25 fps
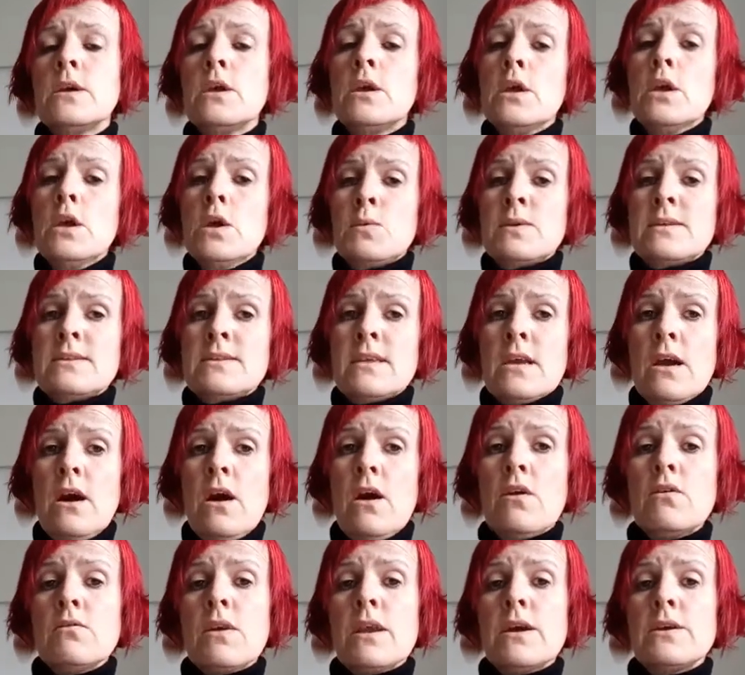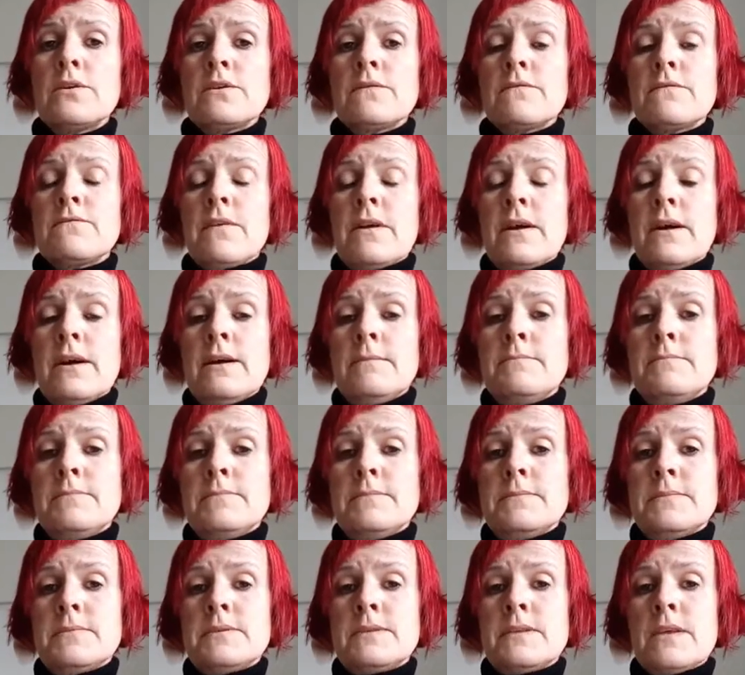We see a whole load of
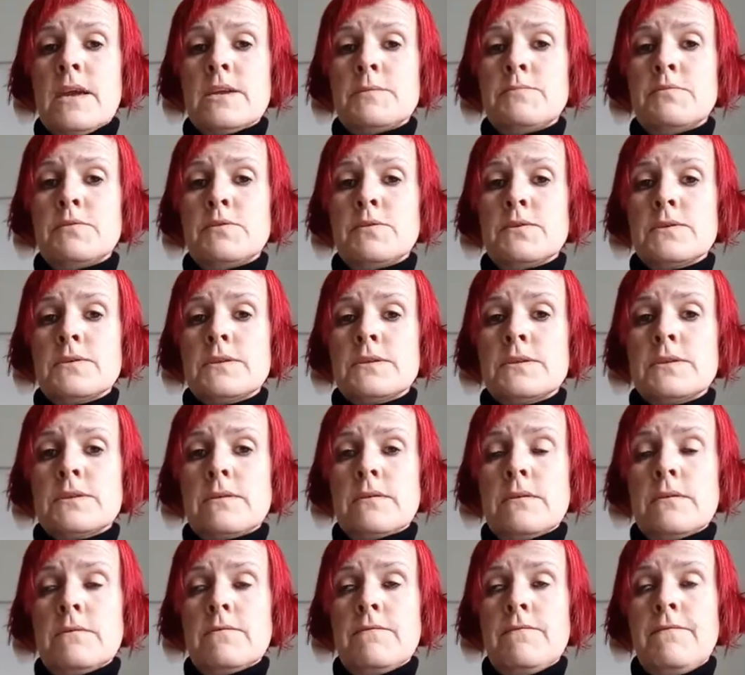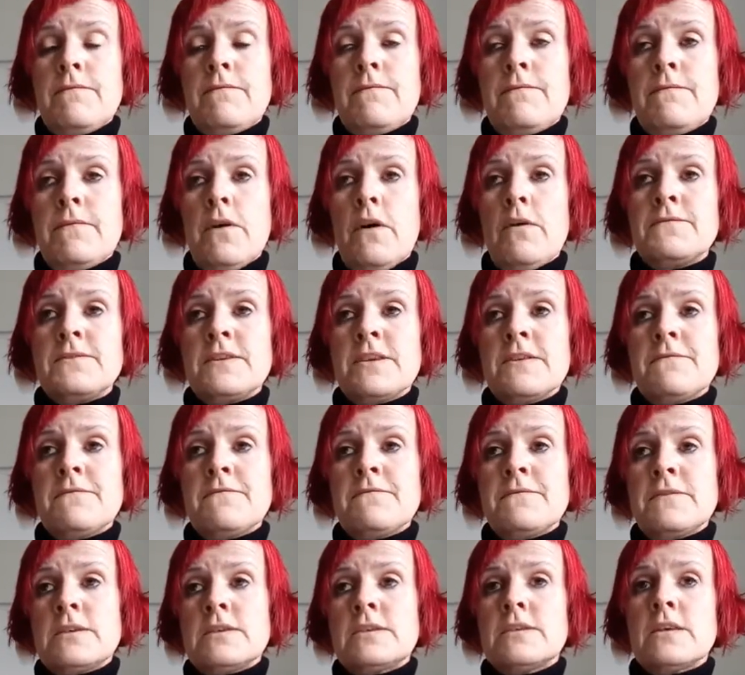sketchbooks of
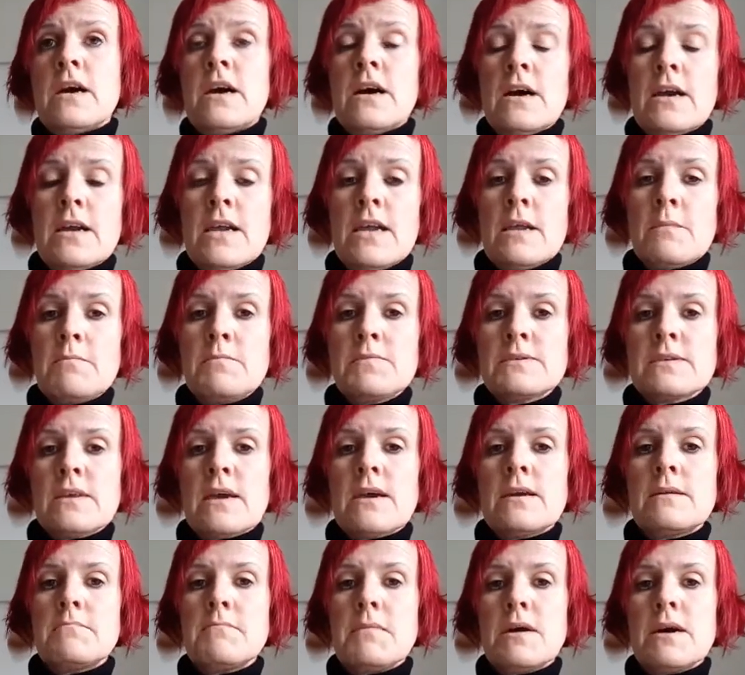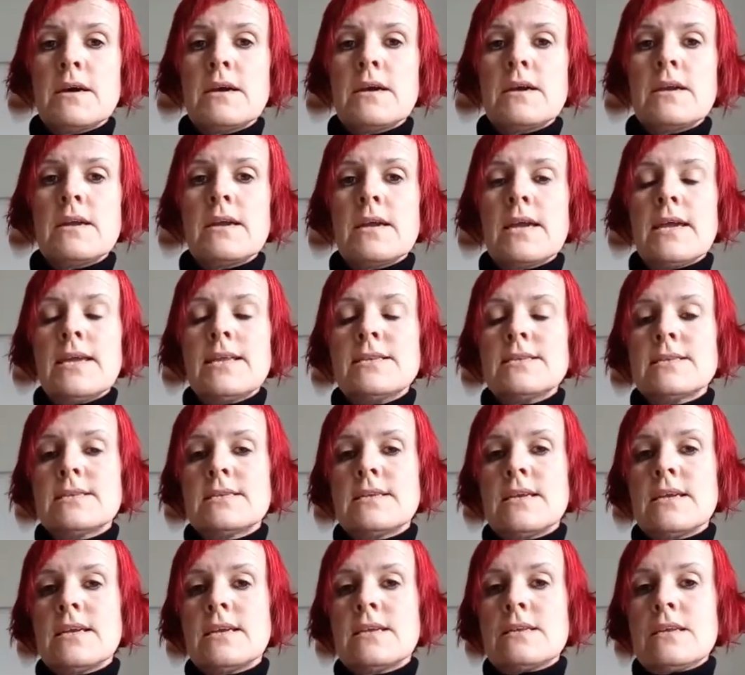different types, and my
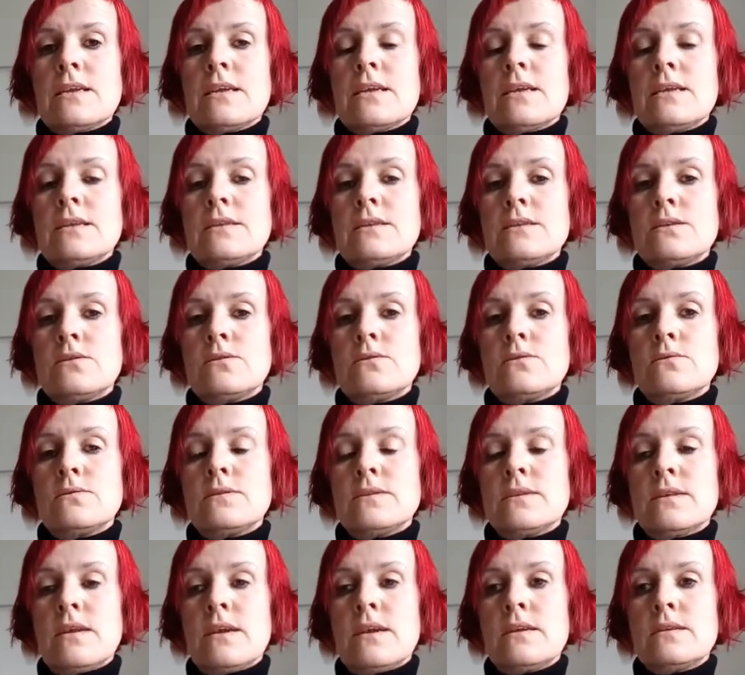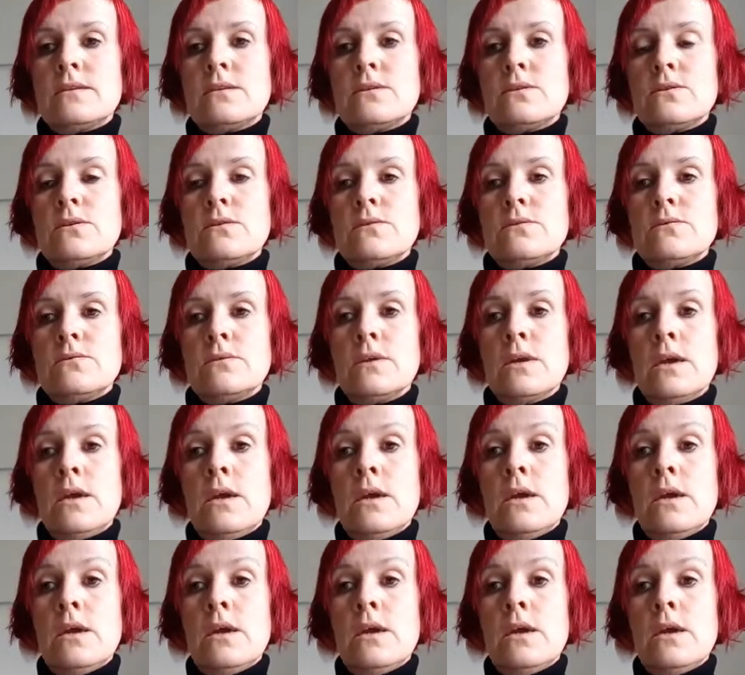instinct is to say to you